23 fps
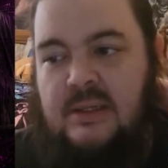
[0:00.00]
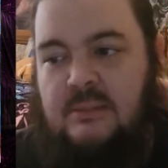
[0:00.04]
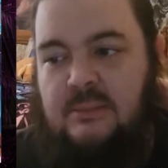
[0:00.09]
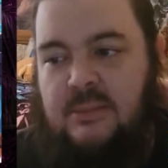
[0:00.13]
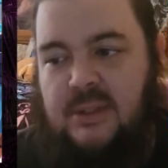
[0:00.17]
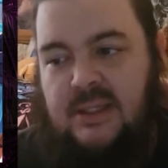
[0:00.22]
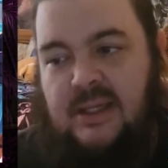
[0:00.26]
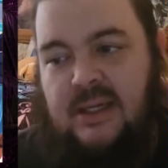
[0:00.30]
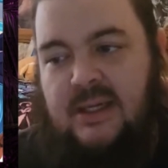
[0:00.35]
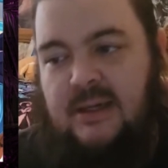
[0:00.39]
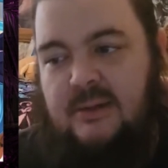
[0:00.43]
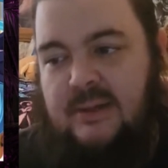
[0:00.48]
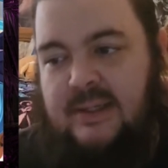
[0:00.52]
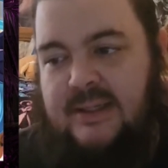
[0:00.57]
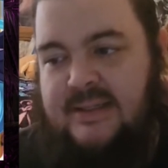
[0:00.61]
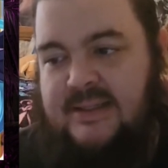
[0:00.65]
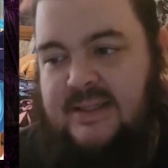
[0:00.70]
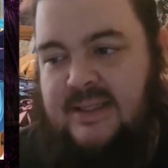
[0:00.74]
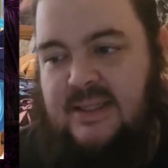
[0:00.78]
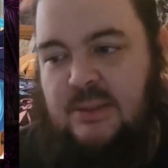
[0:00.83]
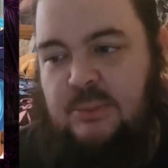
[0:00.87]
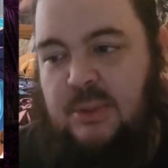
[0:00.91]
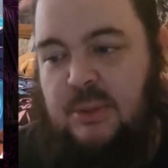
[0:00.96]
Mikage Reiya is
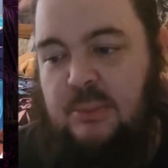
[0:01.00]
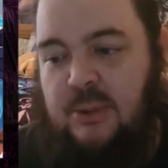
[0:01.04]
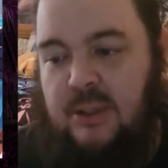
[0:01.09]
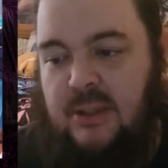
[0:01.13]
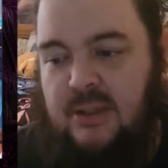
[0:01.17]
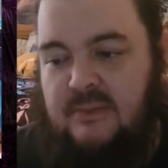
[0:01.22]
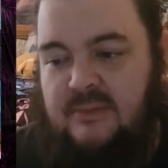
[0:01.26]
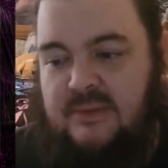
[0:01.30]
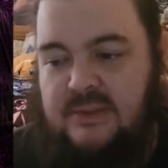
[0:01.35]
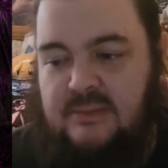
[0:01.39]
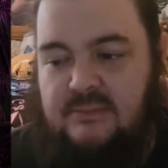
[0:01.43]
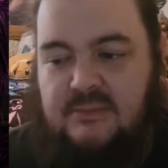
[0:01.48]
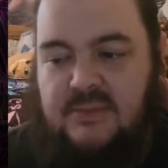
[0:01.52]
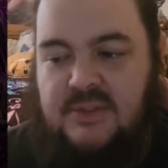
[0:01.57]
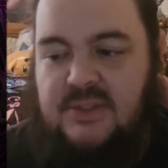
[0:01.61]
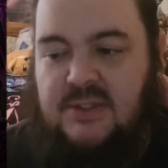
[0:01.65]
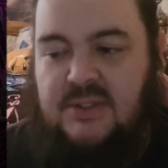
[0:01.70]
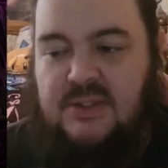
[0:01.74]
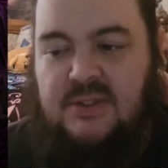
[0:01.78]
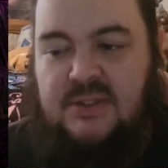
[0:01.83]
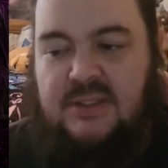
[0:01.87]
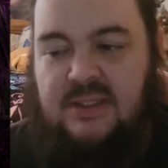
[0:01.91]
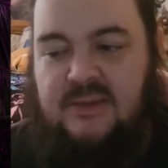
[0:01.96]
like the big part of it.
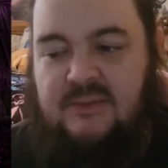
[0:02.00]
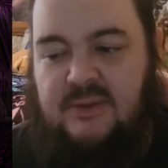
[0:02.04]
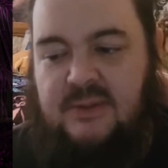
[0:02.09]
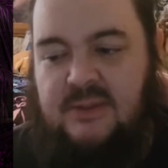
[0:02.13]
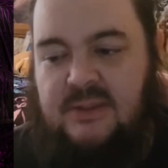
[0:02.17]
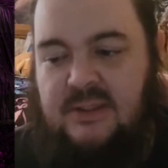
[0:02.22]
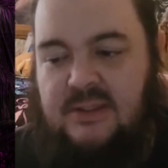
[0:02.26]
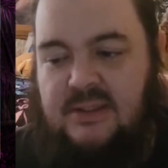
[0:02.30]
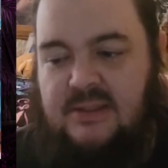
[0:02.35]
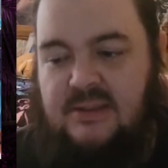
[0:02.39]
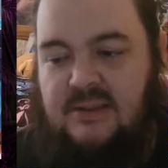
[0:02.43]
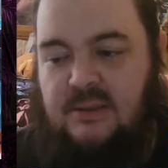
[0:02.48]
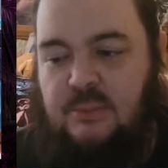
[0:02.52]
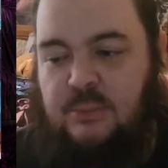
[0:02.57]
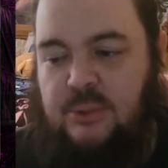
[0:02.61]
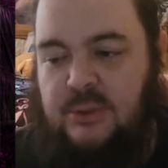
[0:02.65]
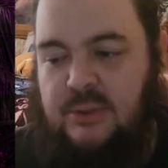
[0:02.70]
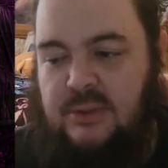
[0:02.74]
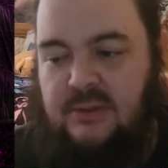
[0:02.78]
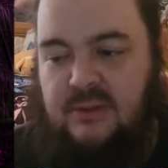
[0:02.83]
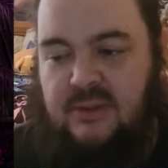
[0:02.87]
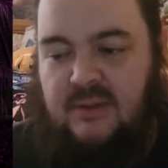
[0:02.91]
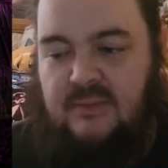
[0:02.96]
Search your deck for darkness card, put
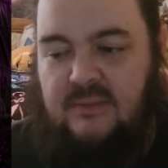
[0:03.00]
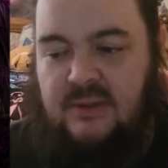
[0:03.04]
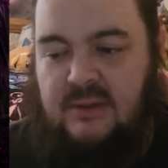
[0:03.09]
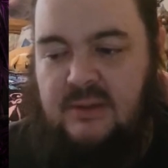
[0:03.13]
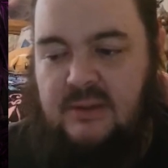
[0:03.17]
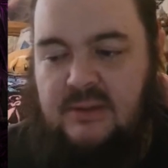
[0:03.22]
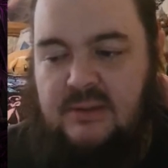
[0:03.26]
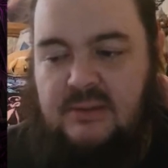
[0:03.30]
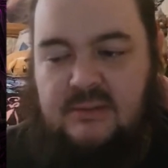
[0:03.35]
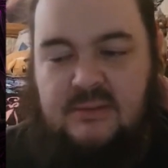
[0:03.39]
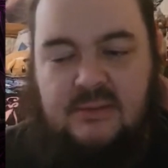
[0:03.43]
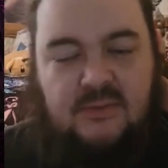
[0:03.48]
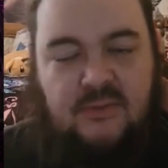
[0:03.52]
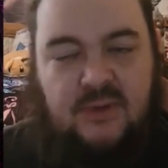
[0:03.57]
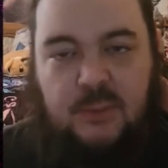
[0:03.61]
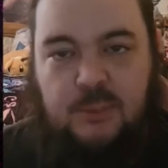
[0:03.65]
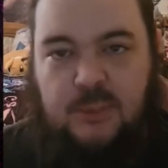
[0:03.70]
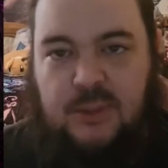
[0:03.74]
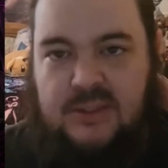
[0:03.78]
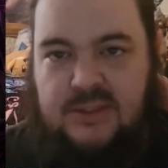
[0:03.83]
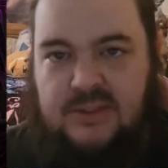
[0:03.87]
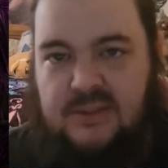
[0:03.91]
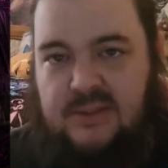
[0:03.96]
in the graveyard.
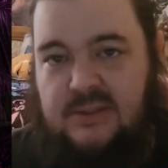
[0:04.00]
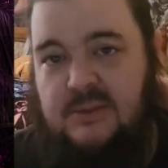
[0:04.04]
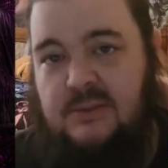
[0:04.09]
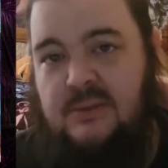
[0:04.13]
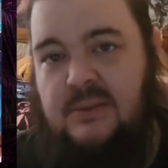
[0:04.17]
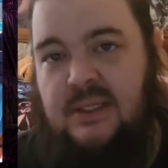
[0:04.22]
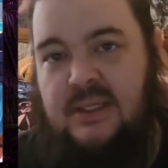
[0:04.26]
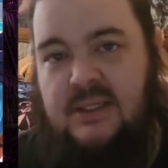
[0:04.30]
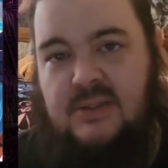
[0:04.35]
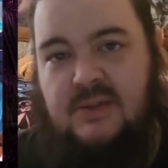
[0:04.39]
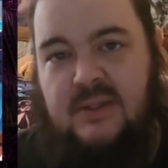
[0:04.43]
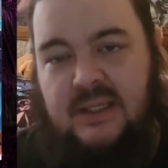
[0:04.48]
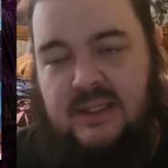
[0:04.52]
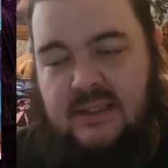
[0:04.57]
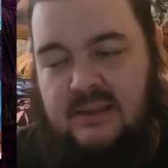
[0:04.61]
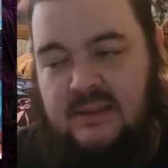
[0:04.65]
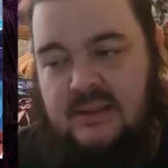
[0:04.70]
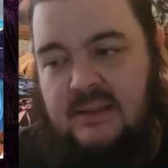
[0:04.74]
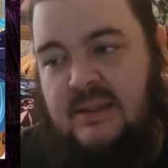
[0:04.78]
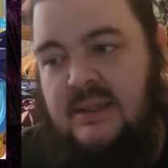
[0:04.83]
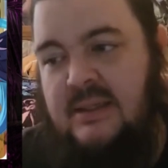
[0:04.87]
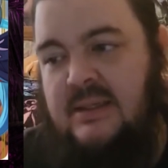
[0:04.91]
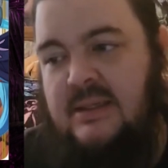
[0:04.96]
Vampires you control gain
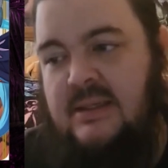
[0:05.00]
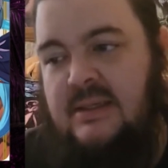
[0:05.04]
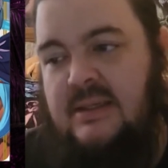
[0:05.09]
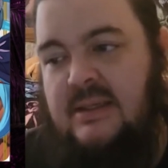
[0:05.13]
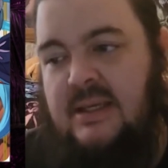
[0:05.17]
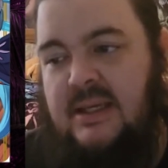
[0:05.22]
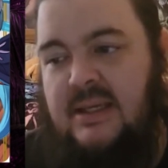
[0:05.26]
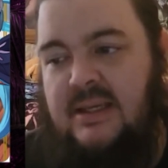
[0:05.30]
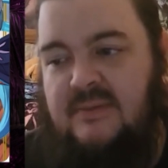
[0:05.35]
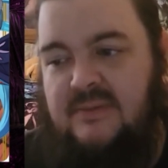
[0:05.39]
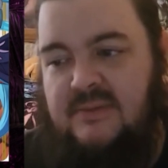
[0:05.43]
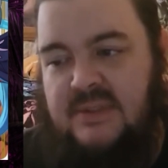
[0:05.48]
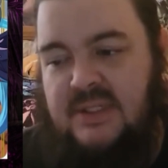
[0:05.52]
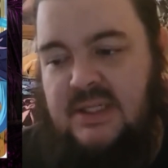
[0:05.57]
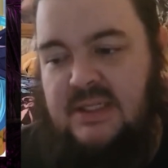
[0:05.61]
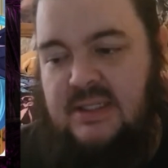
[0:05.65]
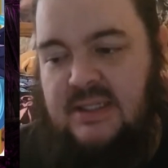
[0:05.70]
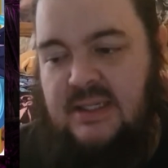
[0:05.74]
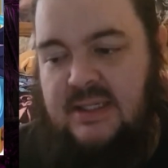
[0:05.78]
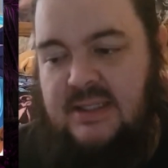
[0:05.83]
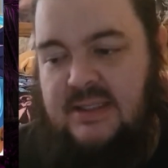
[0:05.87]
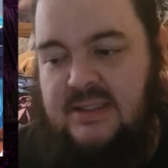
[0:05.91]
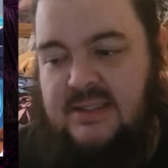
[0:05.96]
drain, and if she
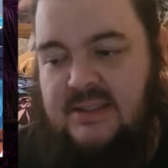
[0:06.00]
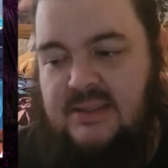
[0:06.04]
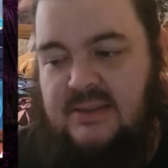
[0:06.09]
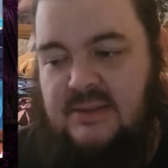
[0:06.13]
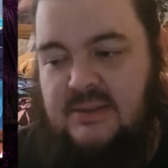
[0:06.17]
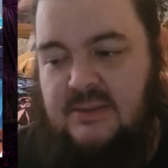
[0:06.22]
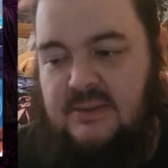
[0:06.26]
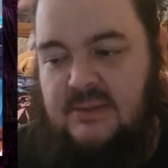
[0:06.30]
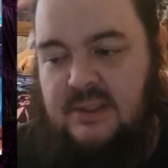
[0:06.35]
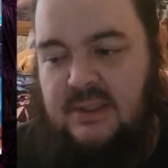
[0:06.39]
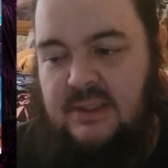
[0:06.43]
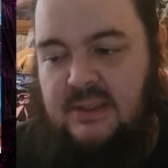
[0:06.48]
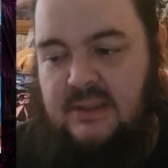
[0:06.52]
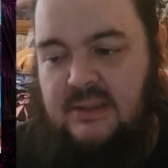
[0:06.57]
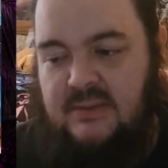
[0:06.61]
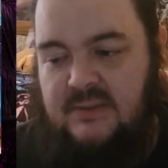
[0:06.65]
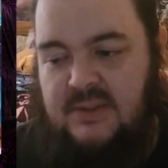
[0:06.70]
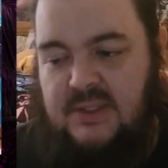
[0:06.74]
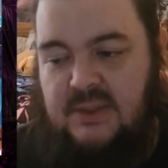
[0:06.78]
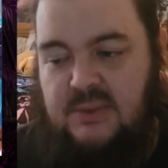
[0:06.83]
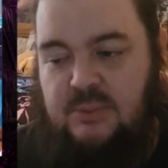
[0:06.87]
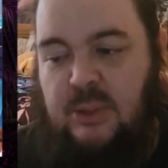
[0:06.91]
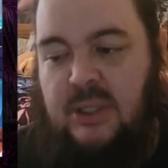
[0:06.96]
dies and if
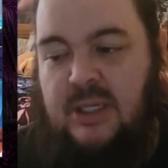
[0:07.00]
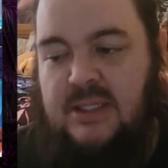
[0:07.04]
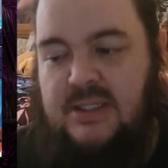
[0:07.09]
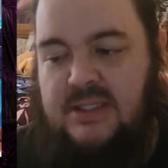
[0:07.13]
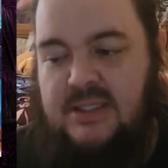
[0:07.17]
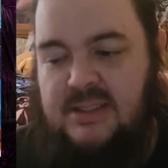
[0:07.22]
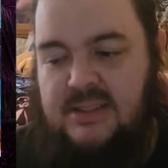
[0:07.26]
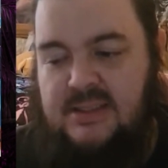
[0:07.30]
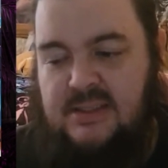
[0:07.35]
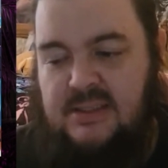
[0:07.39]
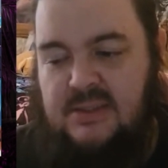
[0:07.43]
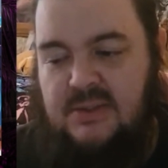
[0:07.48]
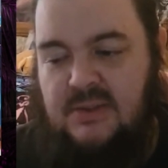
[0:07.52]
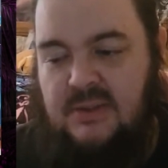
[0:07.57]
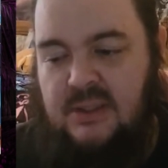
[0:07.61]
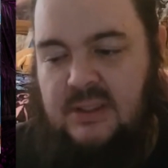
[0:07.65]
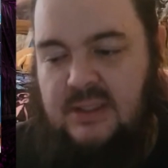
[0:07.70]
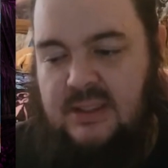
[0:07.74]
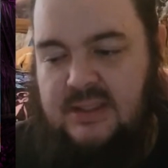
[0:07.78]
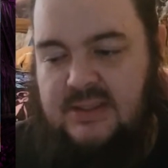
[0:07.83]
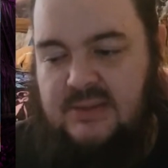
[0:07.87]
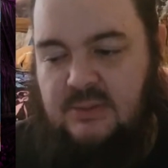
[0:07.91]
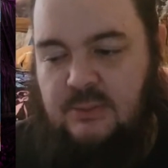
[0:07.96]
she's banished as an additional
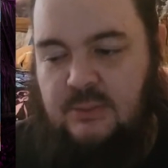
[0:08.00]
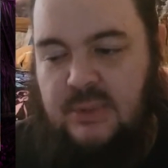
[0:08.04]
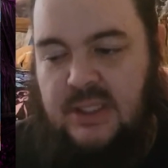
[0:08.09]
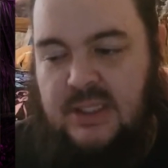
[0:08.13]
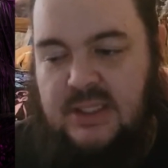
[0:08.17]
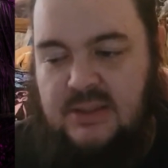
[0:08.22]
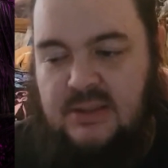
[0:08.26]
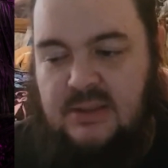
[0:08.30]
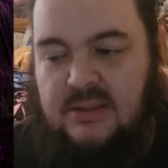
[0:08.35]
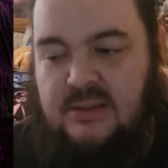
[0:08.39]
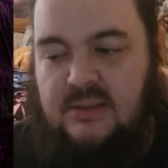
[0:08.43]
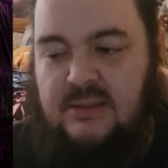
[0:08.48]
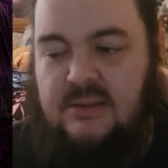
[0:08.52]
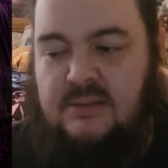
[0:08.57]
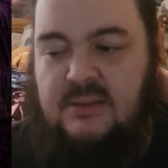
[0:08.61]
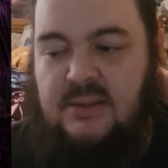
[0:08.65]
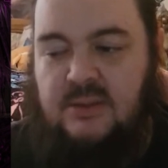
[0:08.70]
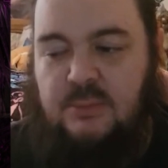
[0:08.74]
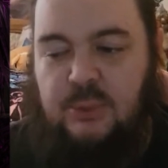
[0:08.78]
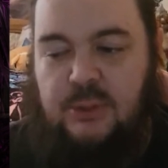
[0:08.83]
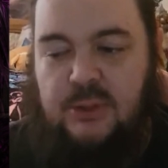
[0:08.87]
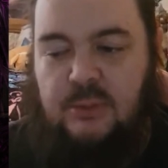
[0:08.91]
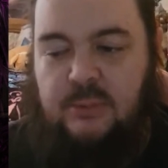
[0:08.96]
cost to a mage art,
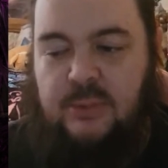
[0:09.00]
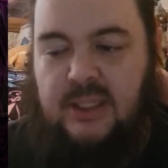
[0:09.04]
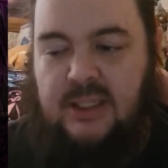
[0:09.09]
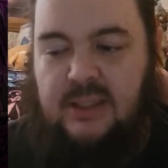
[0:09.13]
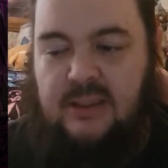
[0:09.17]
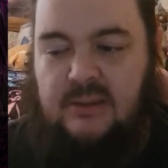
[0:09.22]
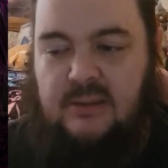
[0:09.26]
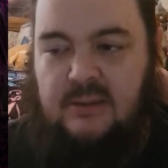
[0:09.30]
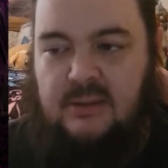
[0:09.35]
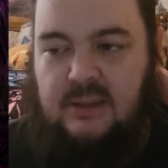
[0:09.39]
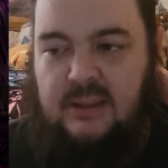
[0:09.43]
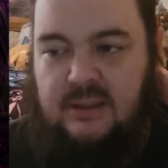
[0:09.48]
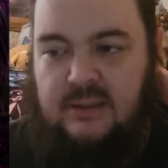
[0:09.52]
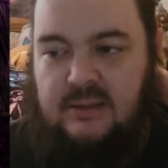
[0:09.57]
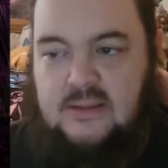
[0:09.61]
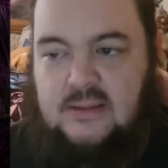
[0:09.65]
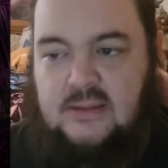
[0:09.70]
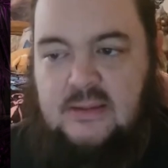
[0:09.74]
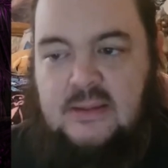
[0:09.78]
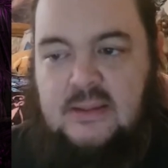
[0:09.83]
you put her back in your hand.